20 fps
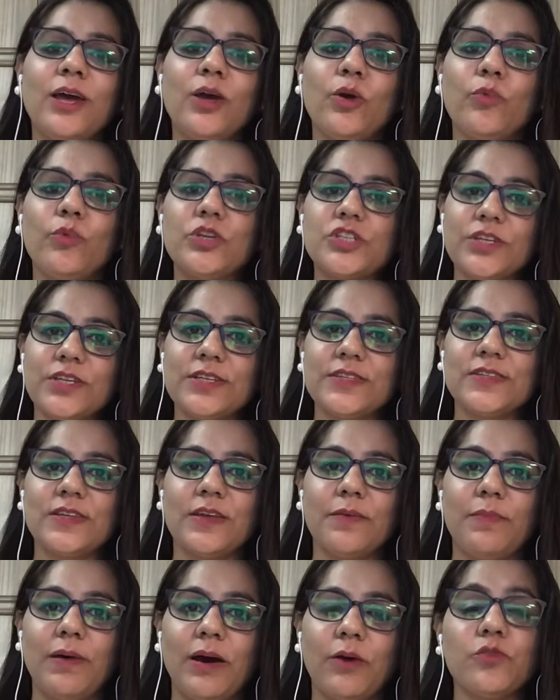which is
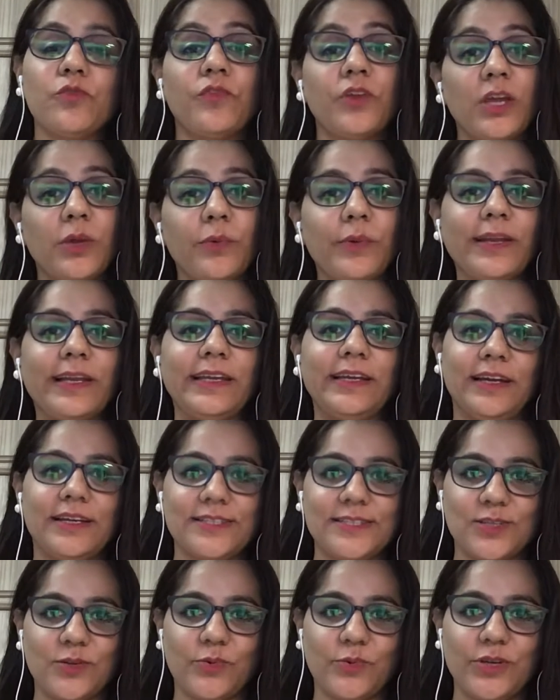about frequently
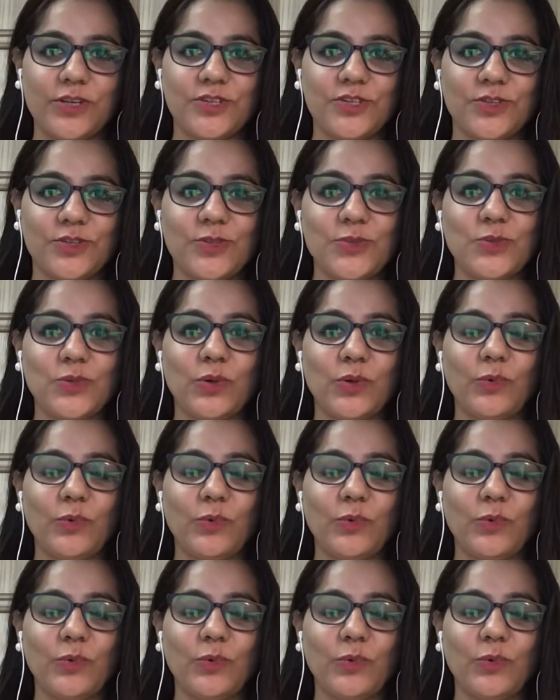asked questions